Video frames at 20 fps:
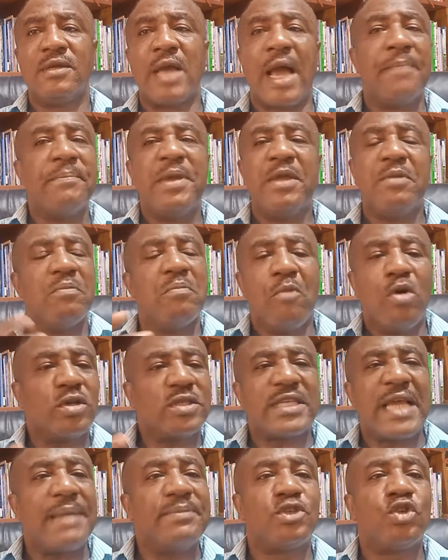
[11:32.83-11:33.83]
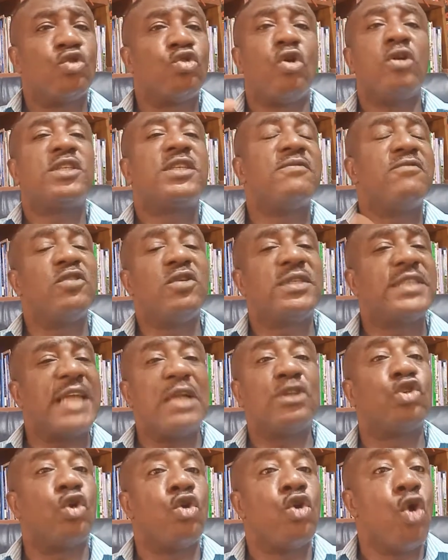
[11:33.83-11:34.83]
I mean, most times you don't even
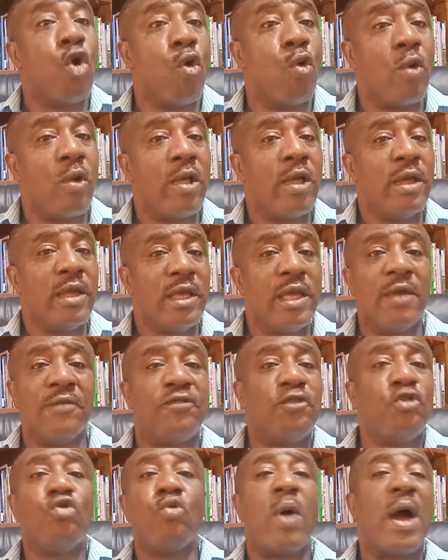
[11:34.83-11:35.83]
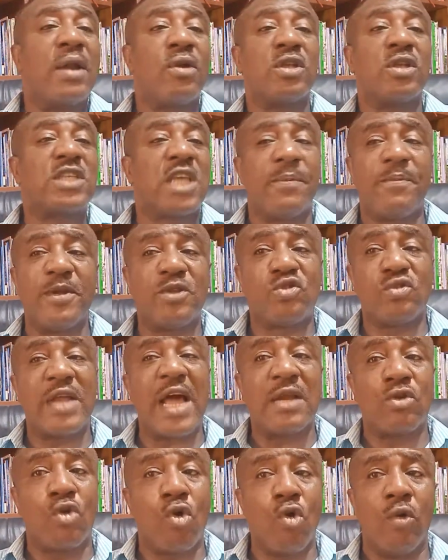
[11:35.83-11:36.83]
tend to know if you are not keeping to
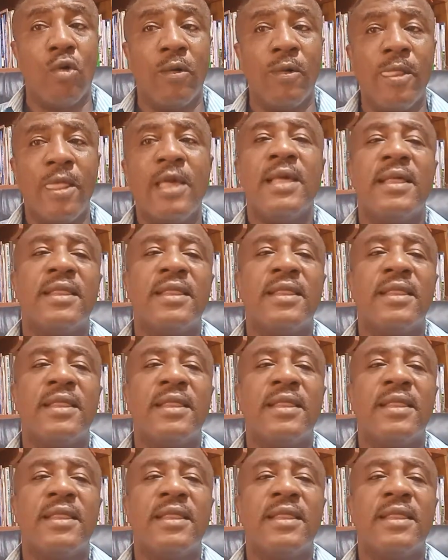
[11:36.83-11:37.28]
that goal.